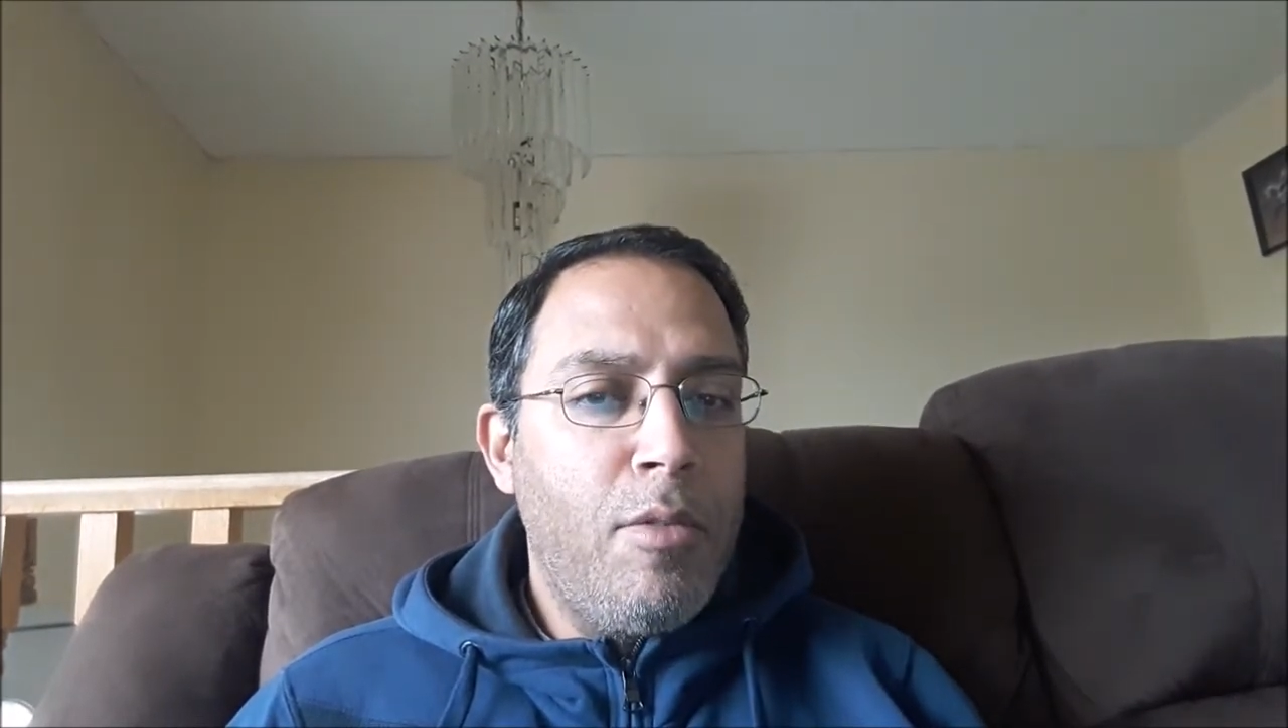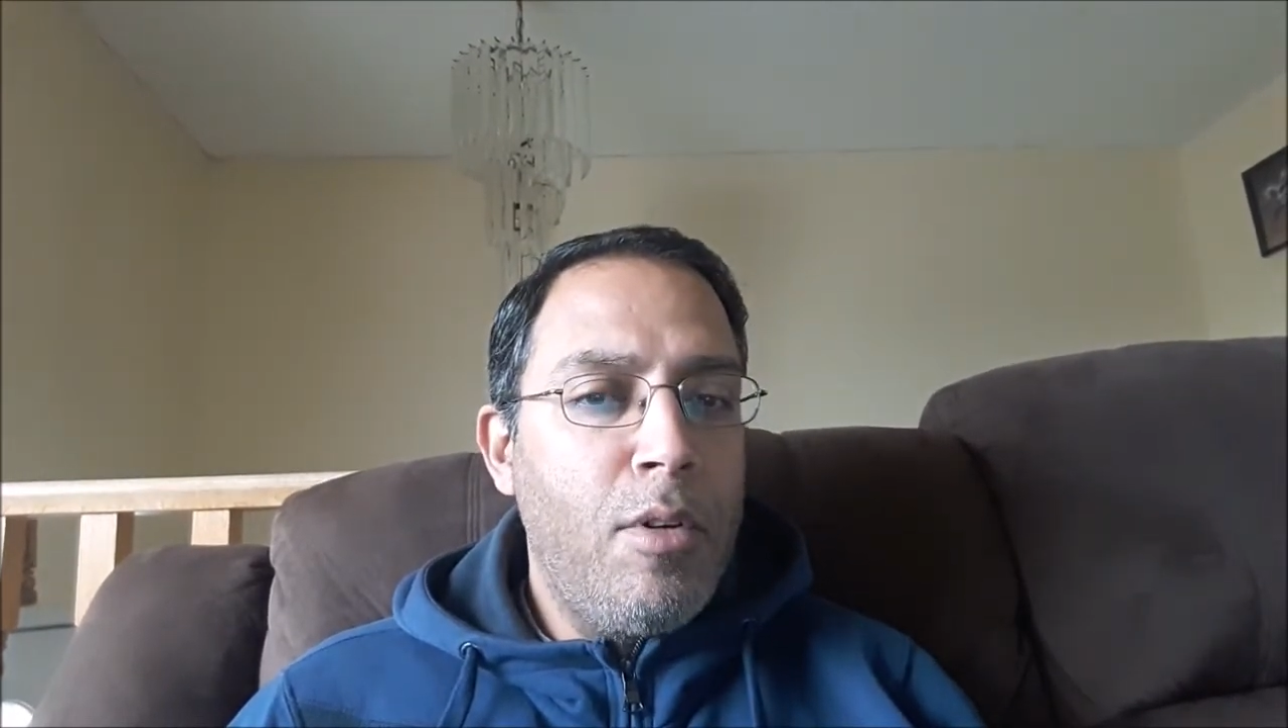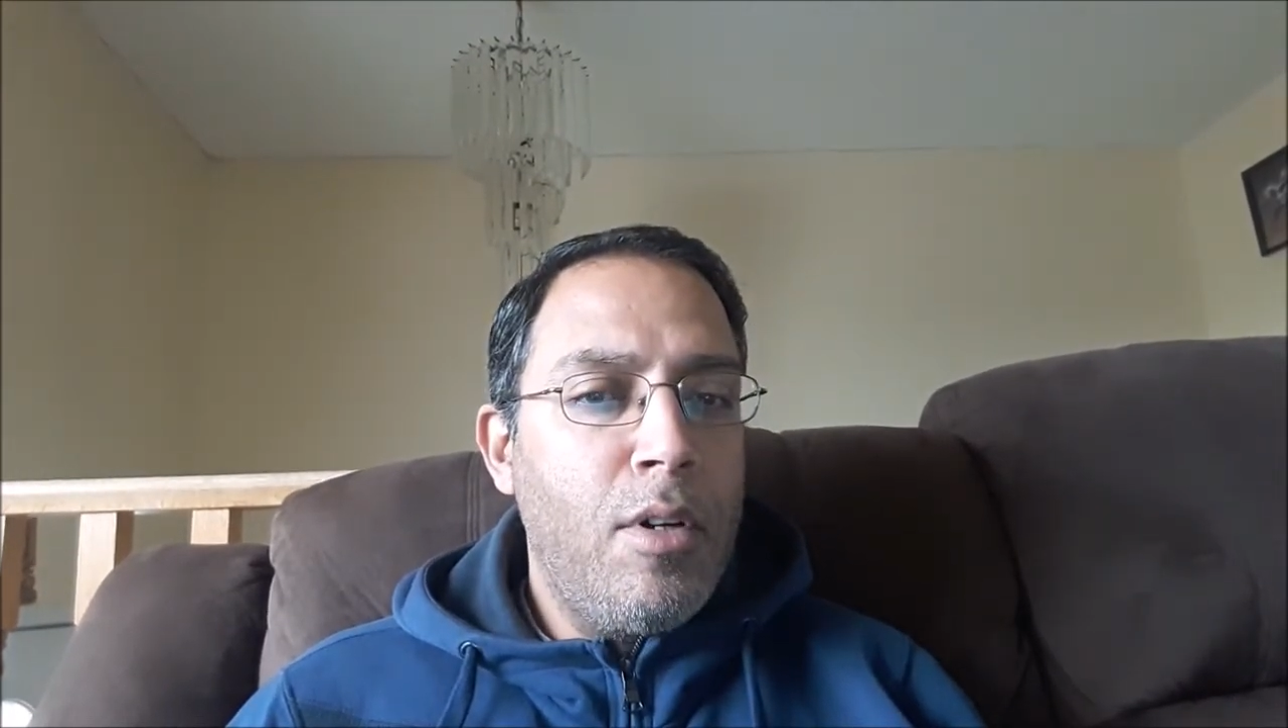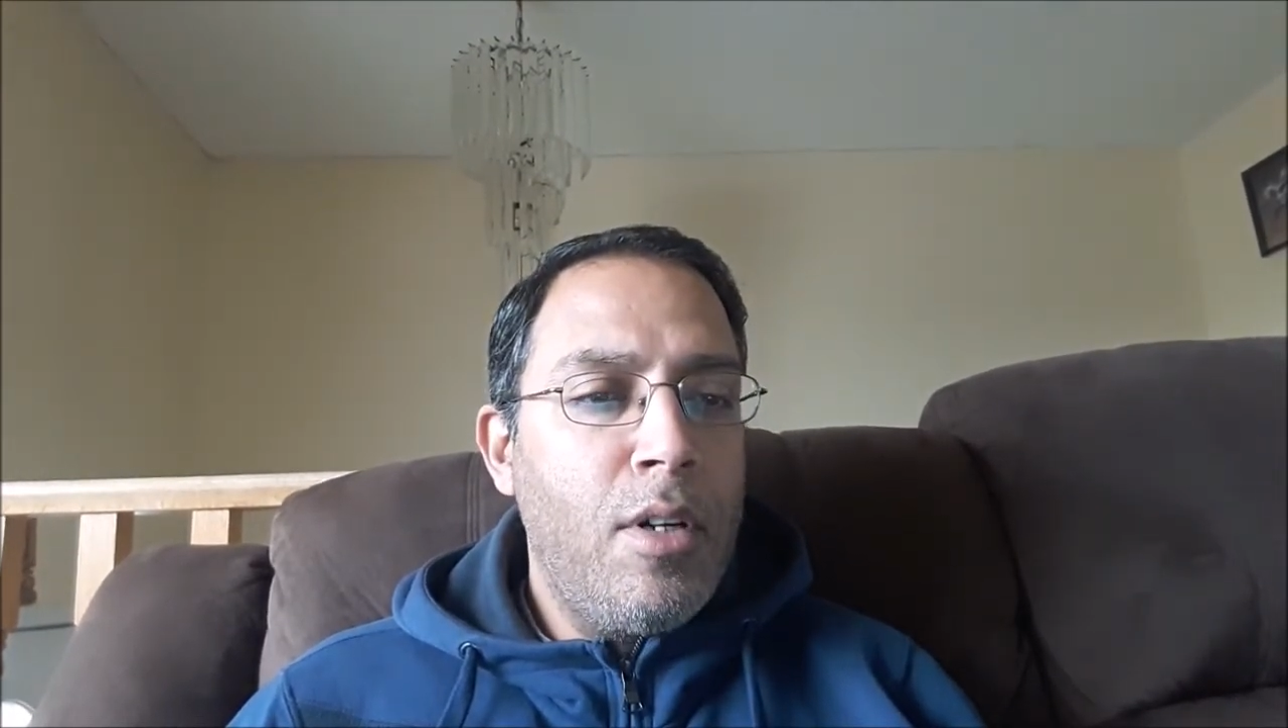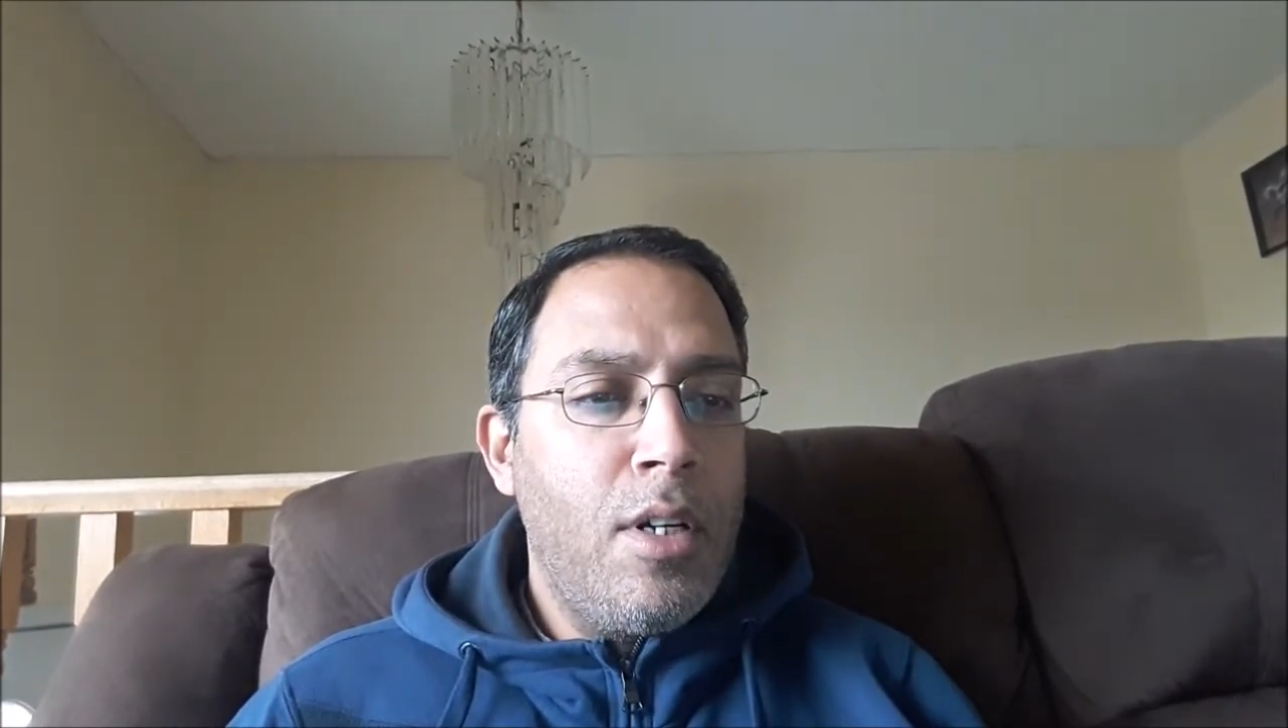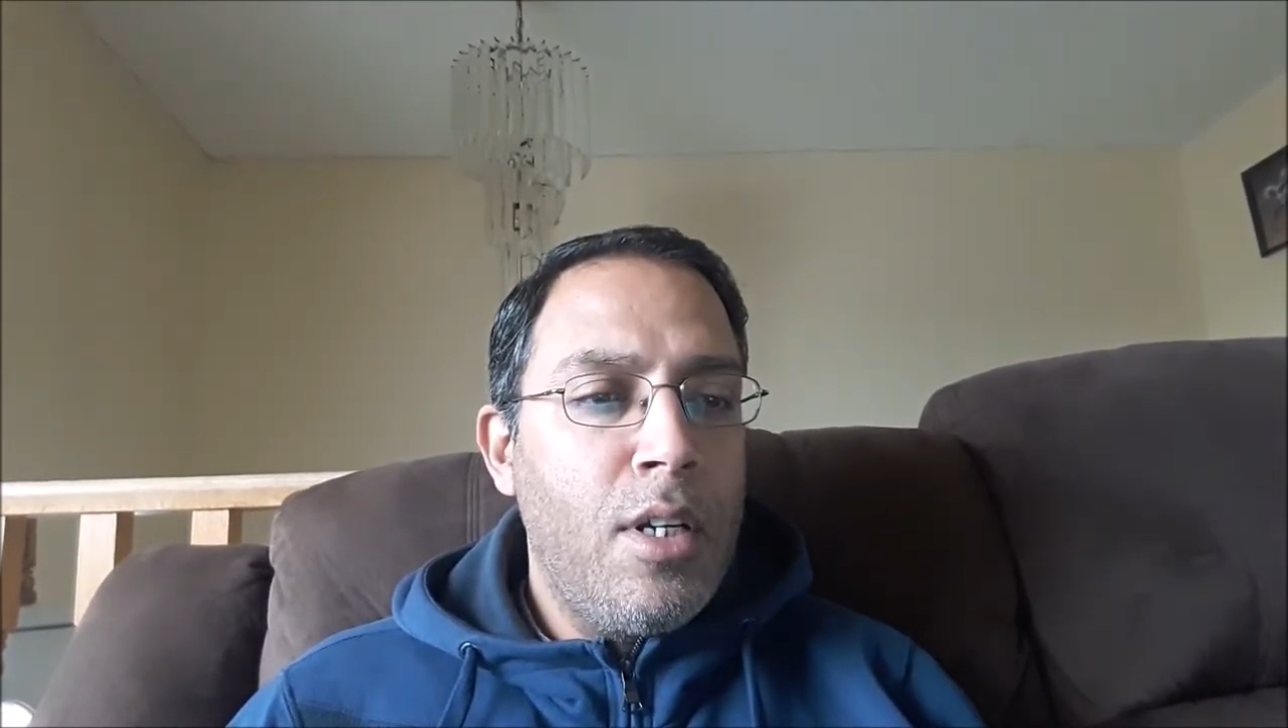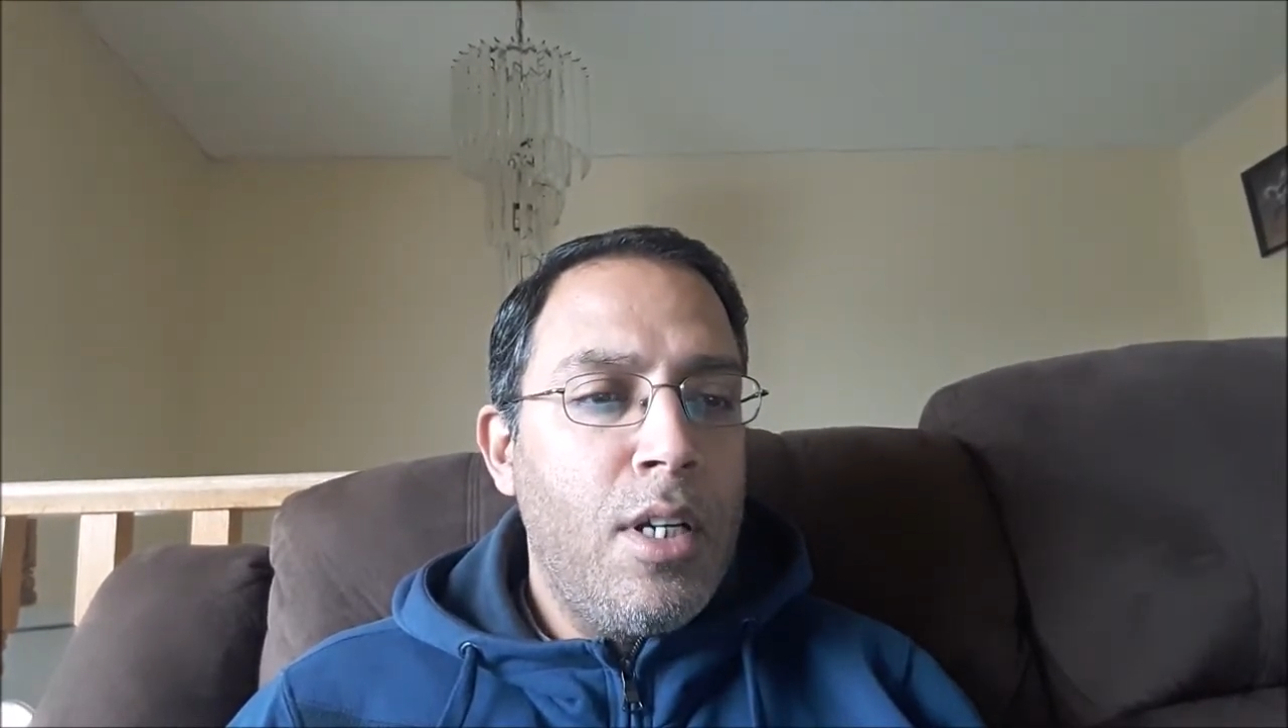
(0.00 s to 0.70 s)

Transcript: for,